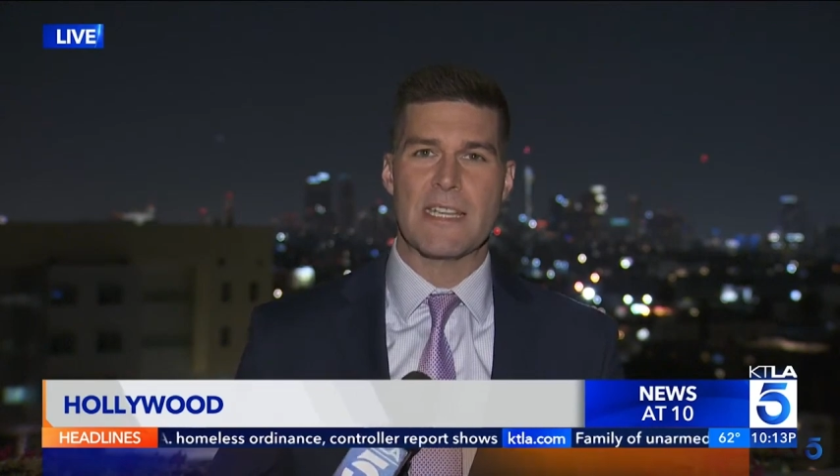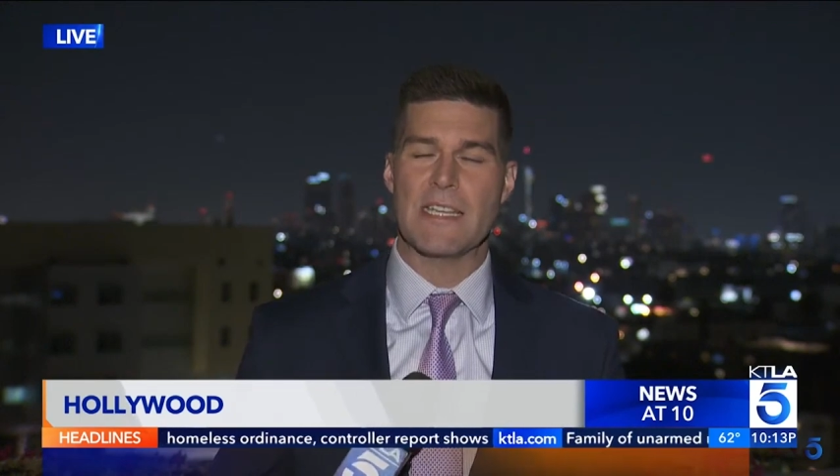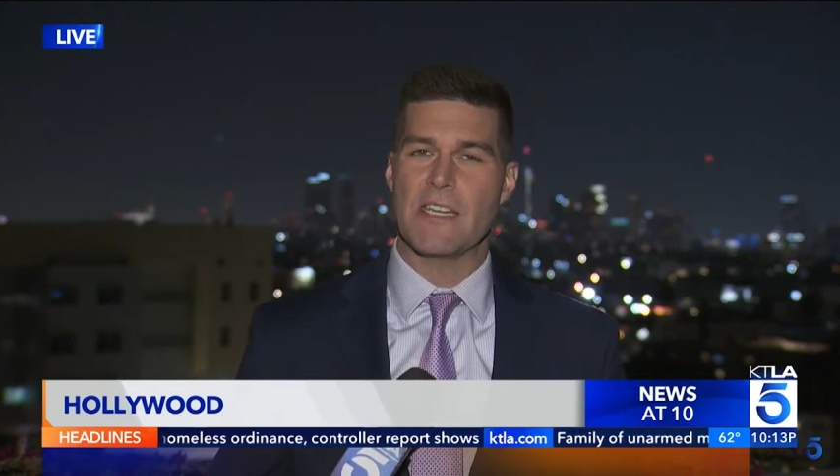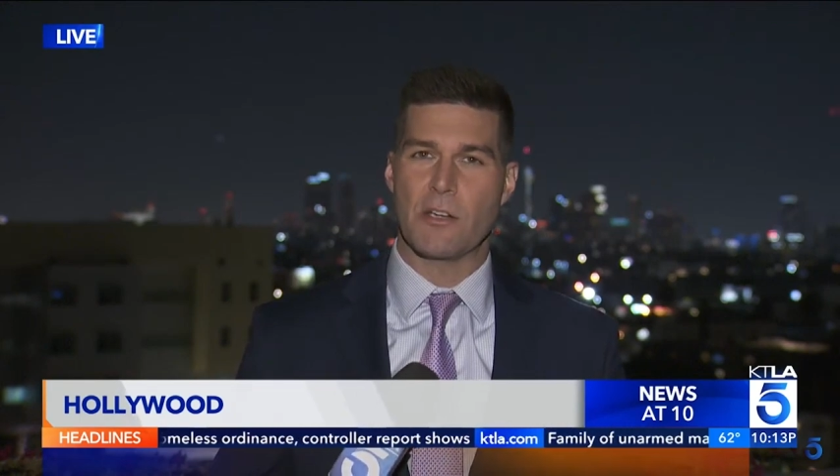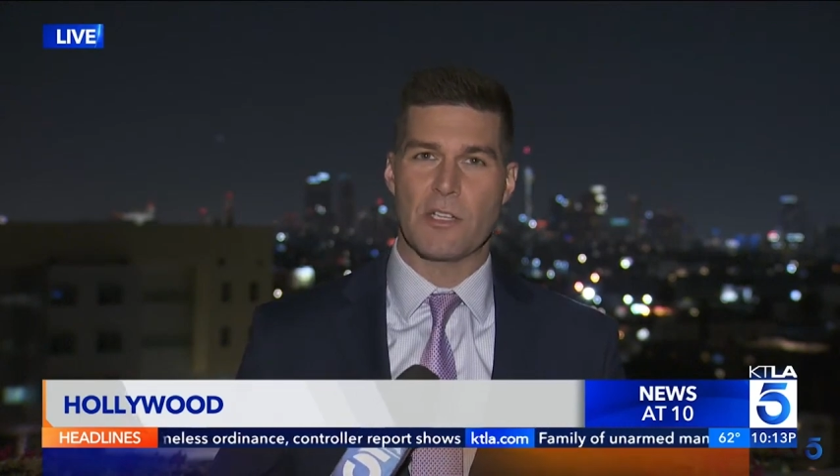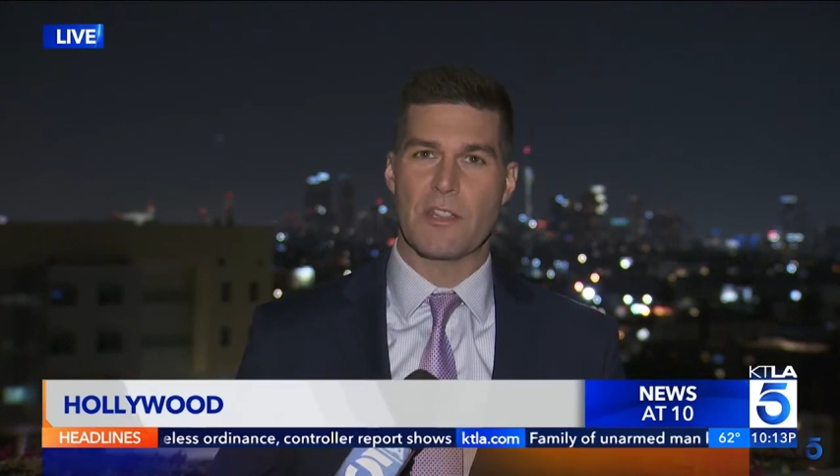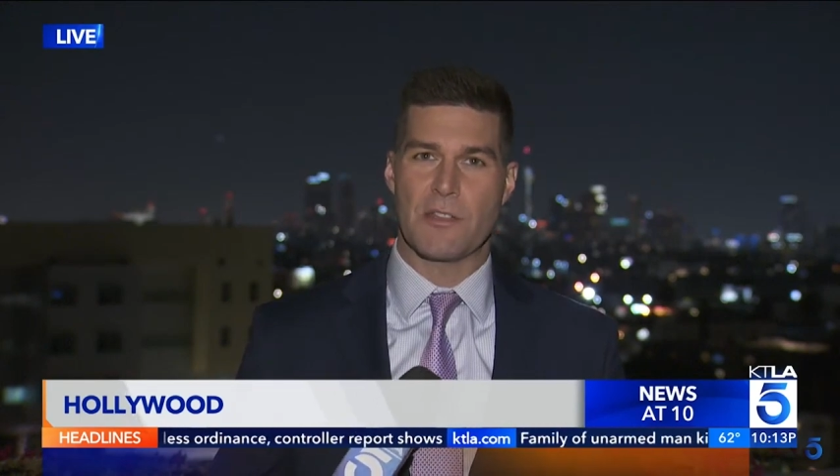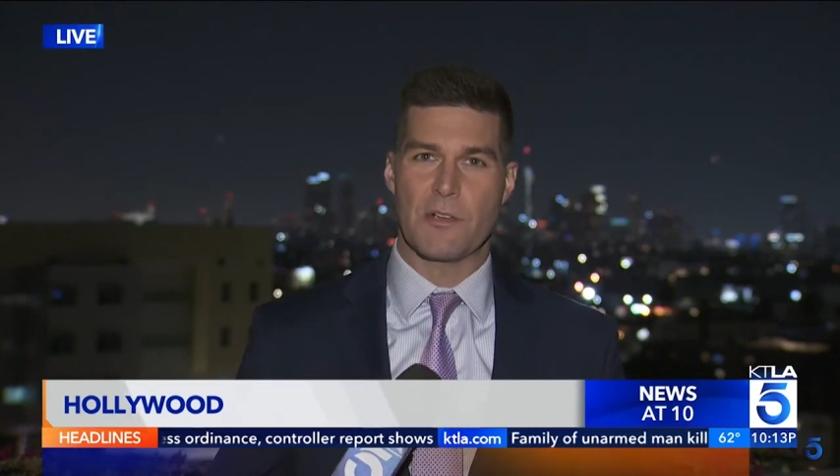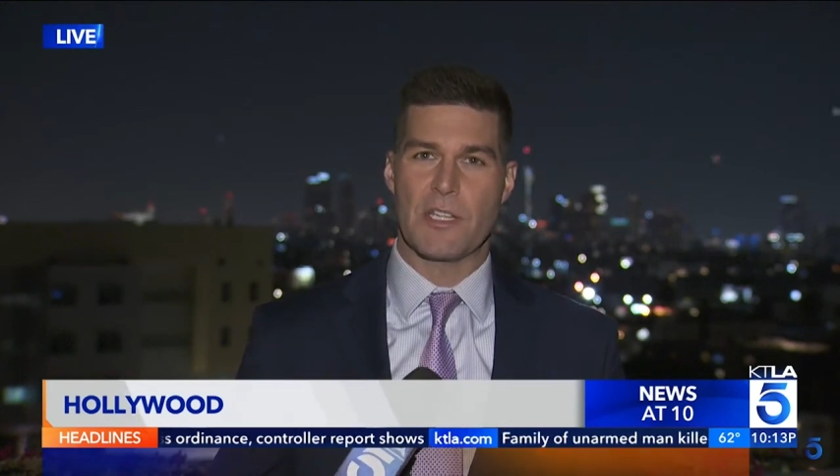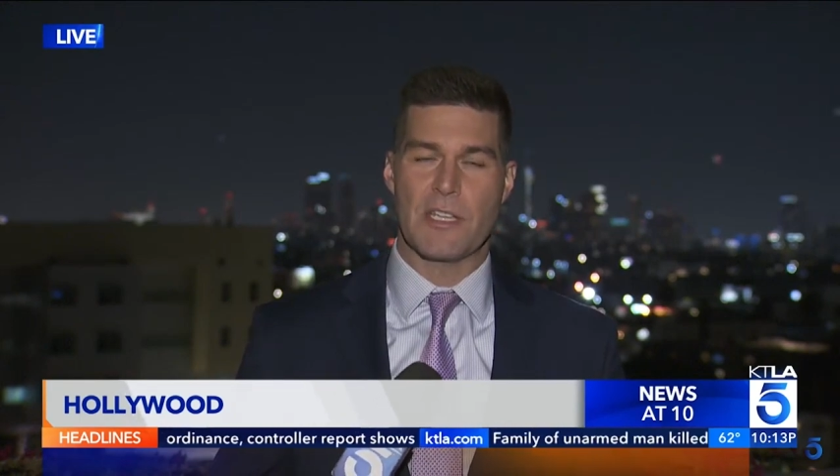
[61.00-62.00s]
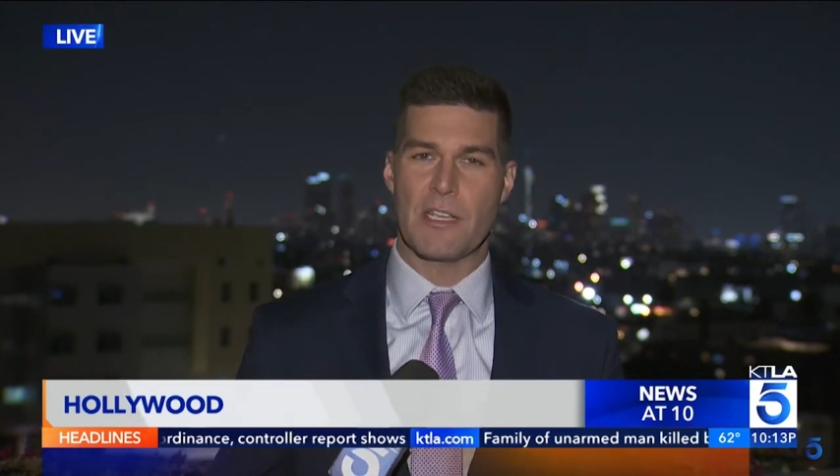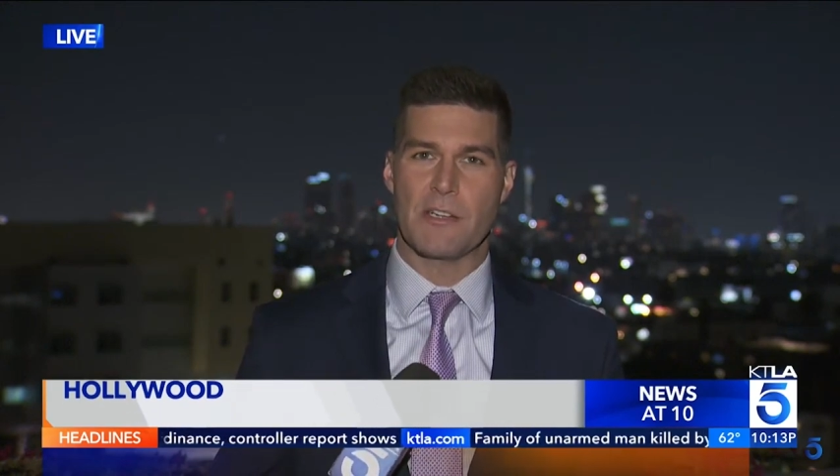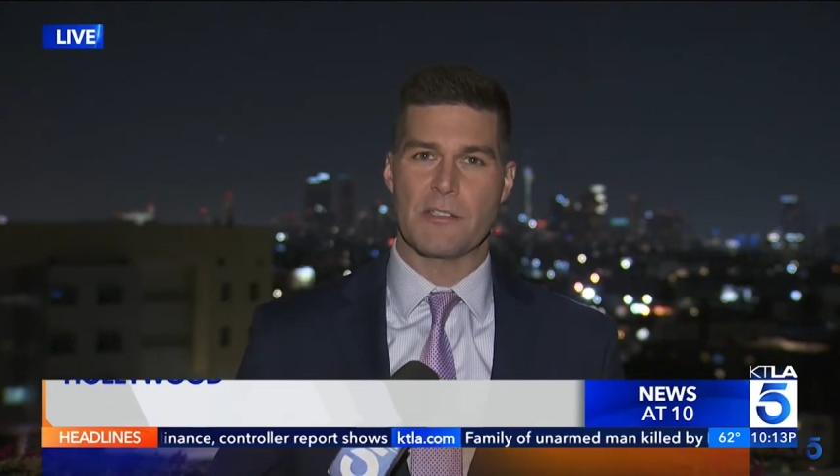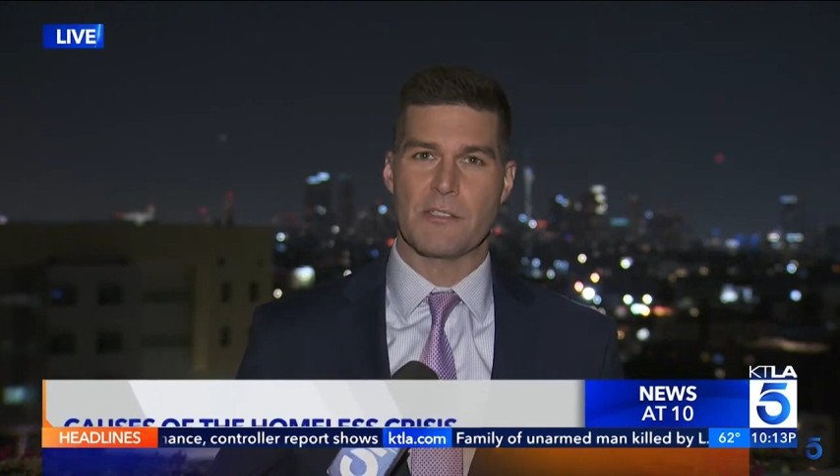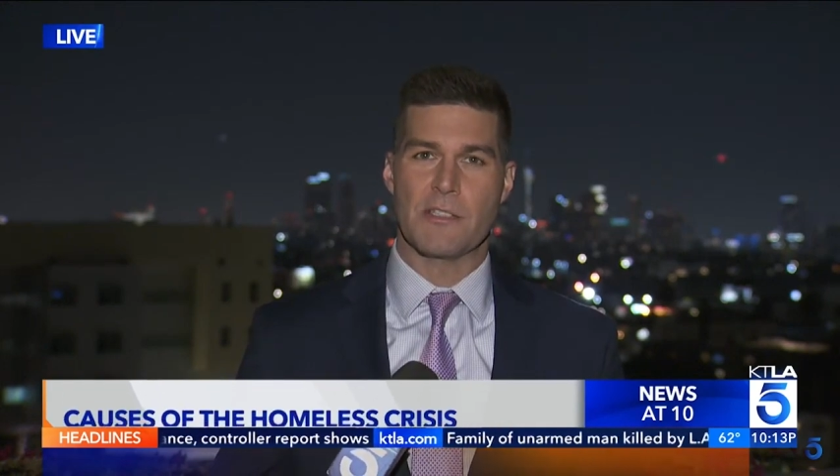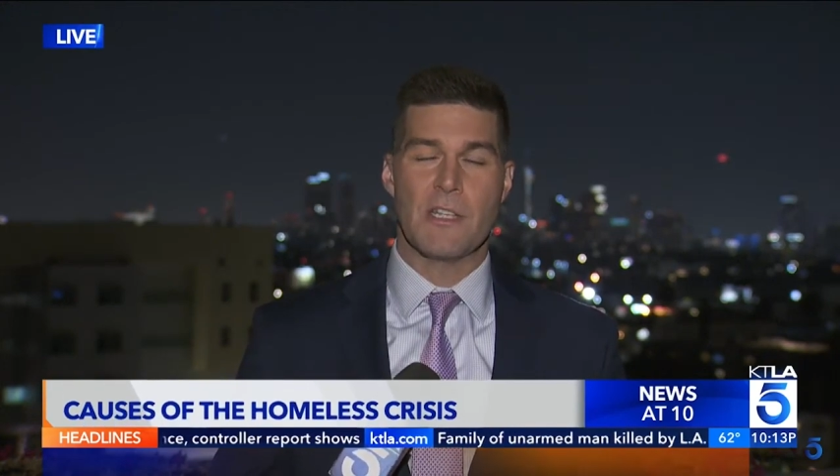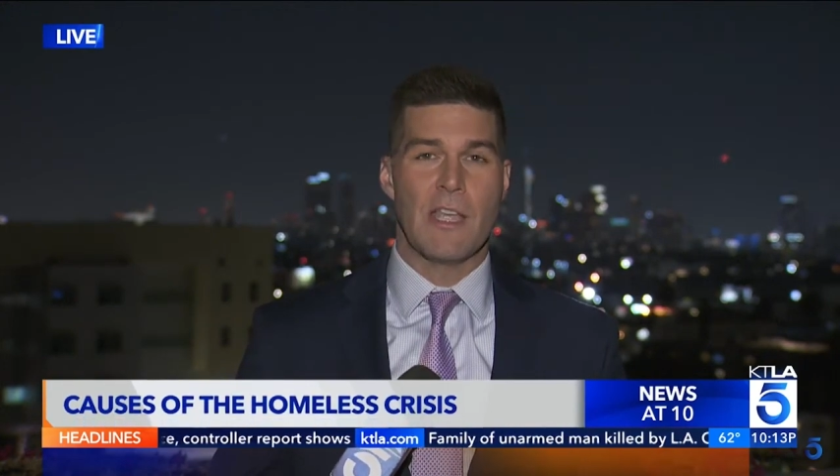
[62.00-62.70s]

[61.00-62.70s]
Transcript: in nearly 30 years.